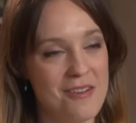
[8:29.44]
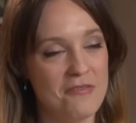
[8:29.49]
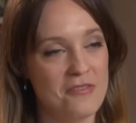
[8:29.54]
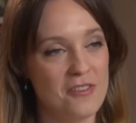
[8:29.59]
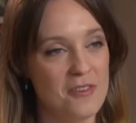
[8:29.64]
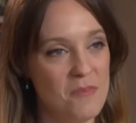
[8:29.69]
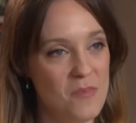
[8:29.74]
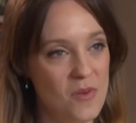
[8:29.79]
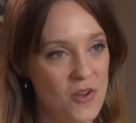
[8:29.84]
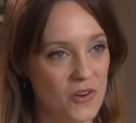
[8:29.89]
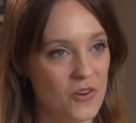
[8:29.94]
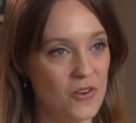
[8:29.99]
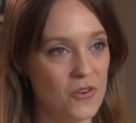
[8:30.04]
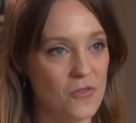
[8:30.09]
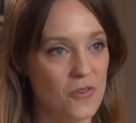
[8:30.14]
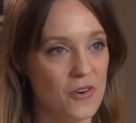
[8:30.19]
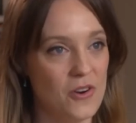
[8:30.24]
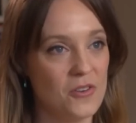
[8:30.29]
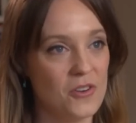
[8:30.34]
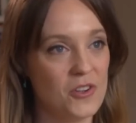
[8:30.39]
for a Murdoch
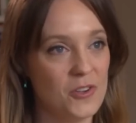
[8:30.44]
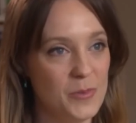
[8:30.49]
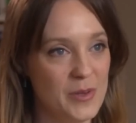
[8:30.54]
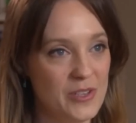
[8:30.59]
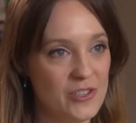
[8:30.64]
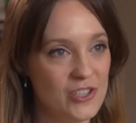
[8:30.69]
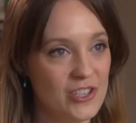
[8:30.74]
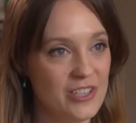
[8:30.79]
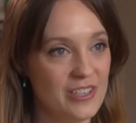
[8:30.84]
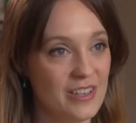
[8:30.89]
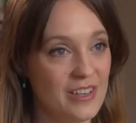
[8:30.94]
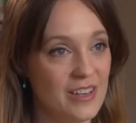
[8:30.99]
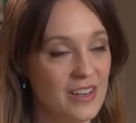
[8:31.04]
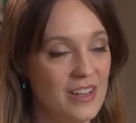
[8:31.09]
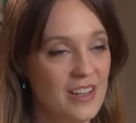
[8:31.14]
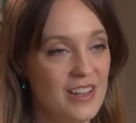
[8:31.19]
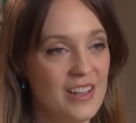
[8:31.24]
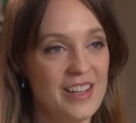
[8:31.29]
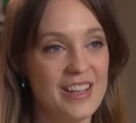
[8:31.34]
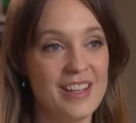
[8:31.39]
Royal Commission
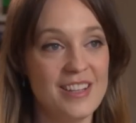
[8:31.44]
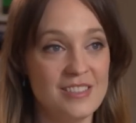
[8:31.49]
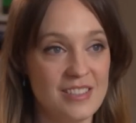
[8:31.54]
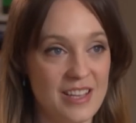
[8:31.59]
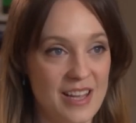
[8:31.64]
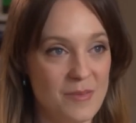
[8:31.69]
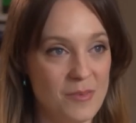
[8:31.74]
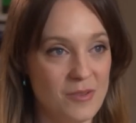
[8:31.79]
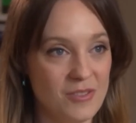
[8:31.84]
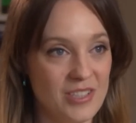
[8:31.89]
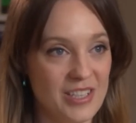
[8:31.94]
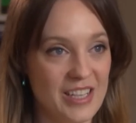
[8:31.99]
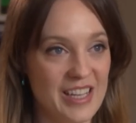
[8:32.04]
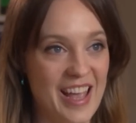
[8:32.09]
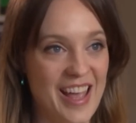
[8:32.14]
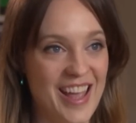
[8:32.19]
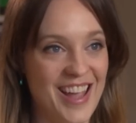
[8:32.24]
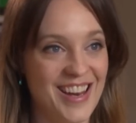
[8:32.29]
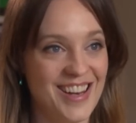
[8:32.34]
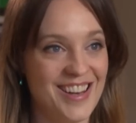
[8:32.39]
is able to
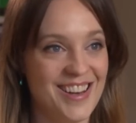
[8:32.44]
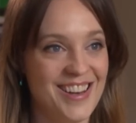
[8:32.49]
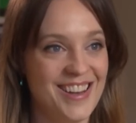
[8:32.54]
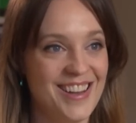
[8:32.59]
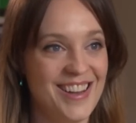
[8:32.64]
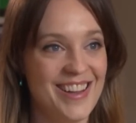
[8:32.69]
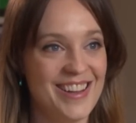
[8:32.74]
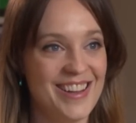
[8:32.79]
gain